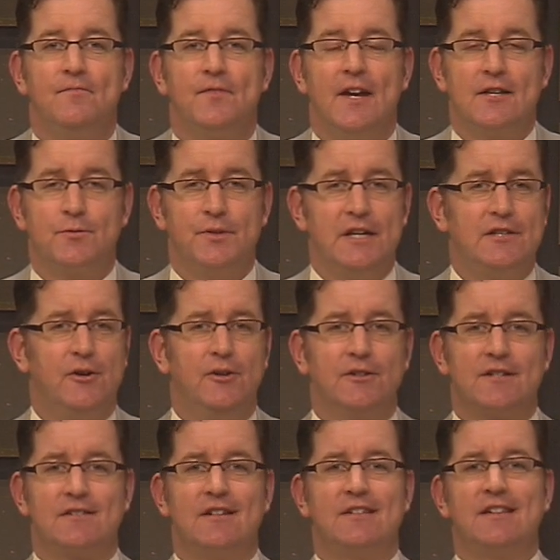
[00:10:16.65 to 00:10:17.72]
That's what he told
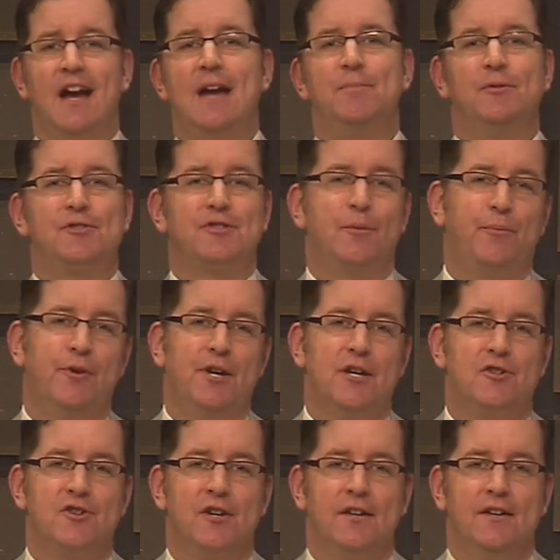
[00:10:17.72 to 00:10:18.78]
his disciples to
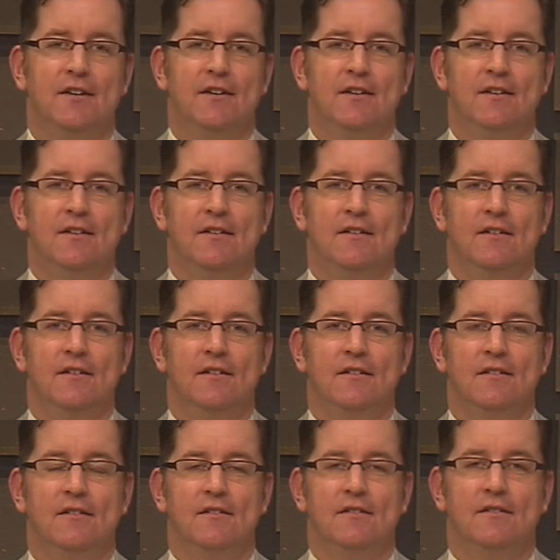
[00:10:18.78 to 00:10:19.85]
preach.
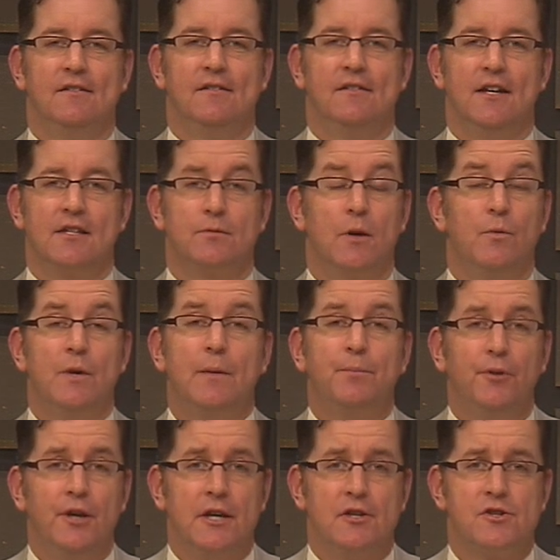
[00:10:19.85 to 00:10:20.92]
That's what we
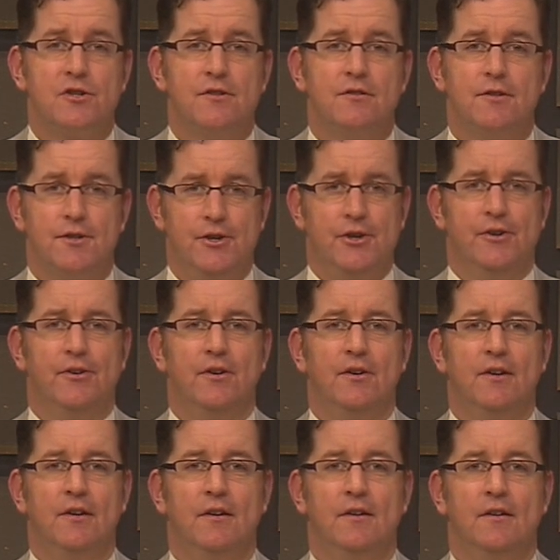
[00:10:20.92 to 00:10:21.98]
preach to you.
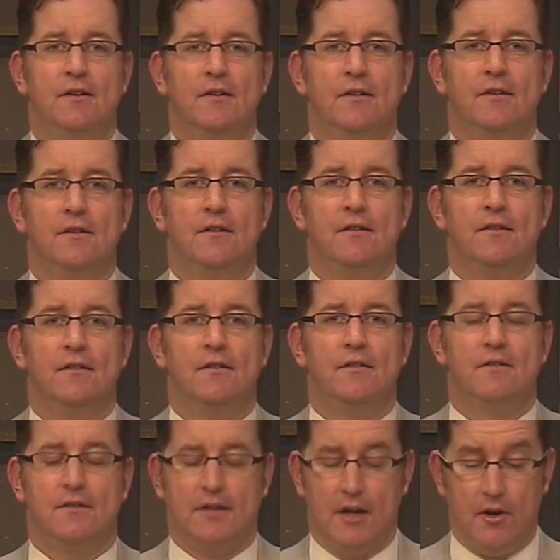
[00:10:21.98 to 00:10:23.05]

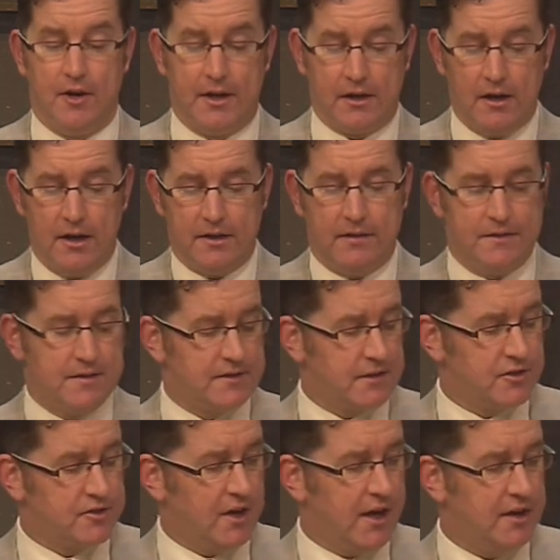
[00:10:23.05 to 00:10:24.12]
Carrying on in this
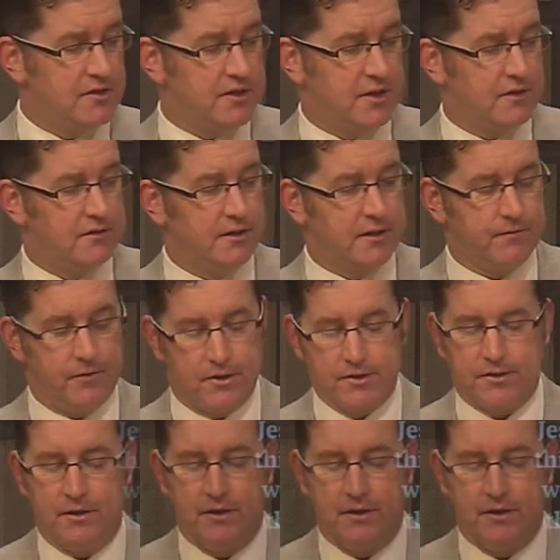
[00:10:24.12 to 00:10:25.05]
exchange here, look at verse